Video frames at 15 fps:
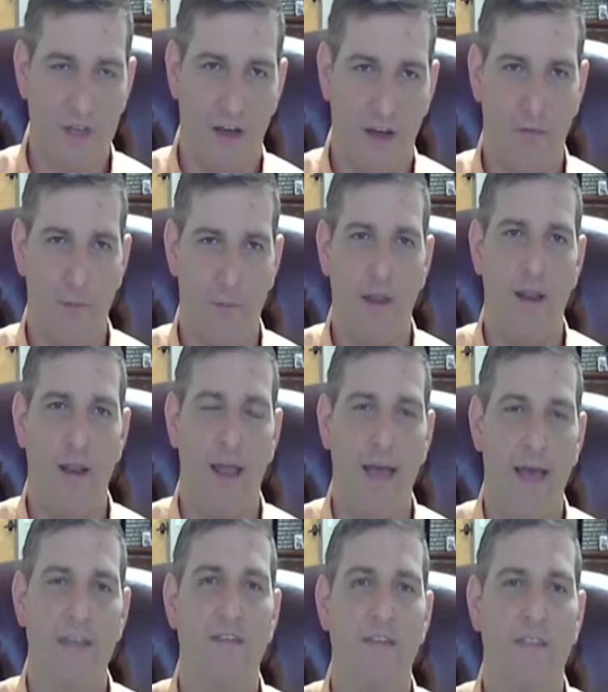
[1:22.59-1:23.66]
government
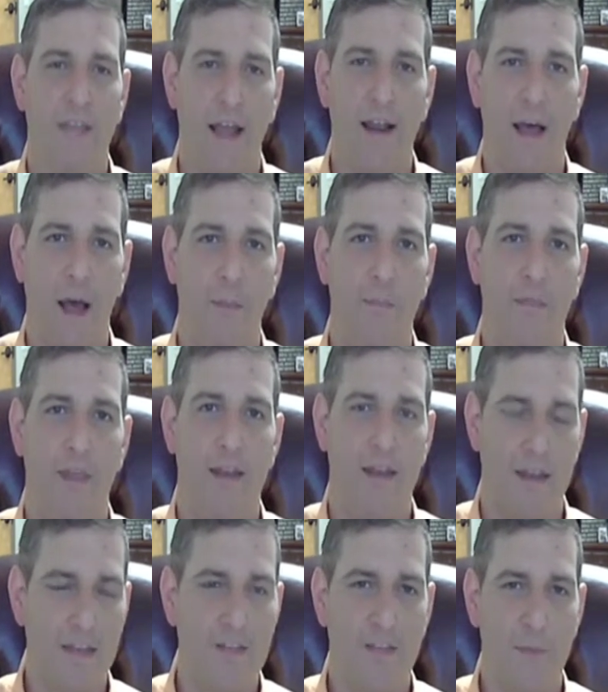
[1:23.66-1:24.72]
has set up that
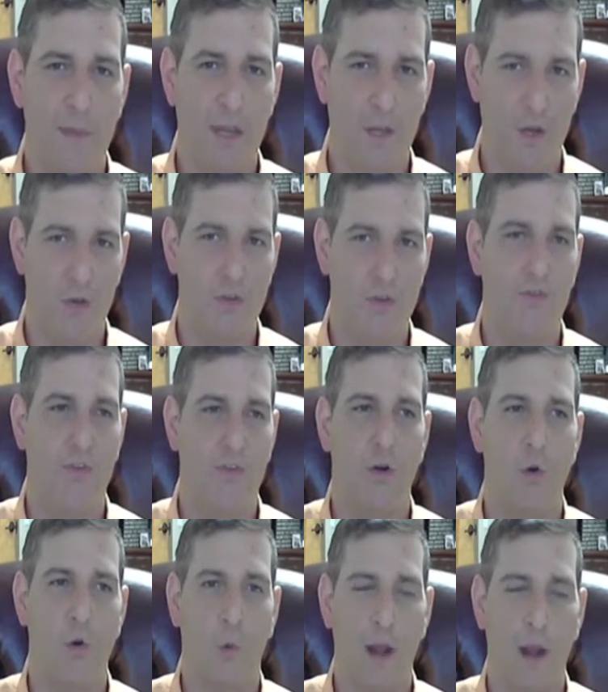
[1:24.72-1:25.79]
needs to be used for the
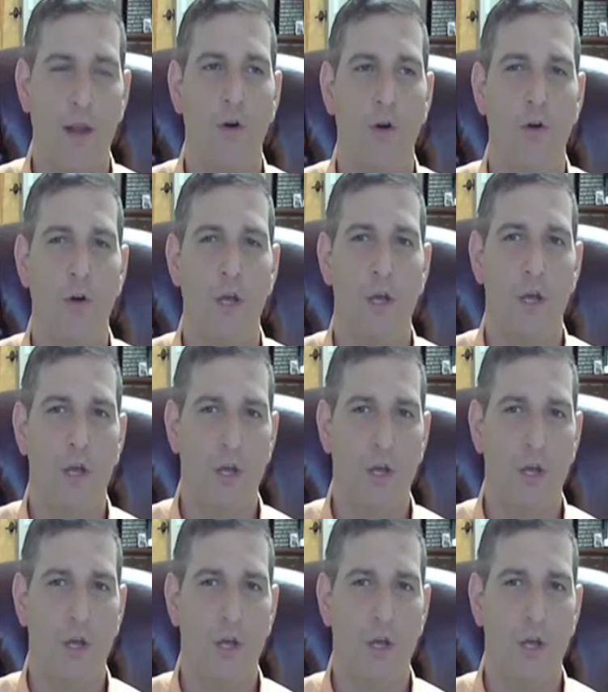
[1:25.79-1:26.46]
greater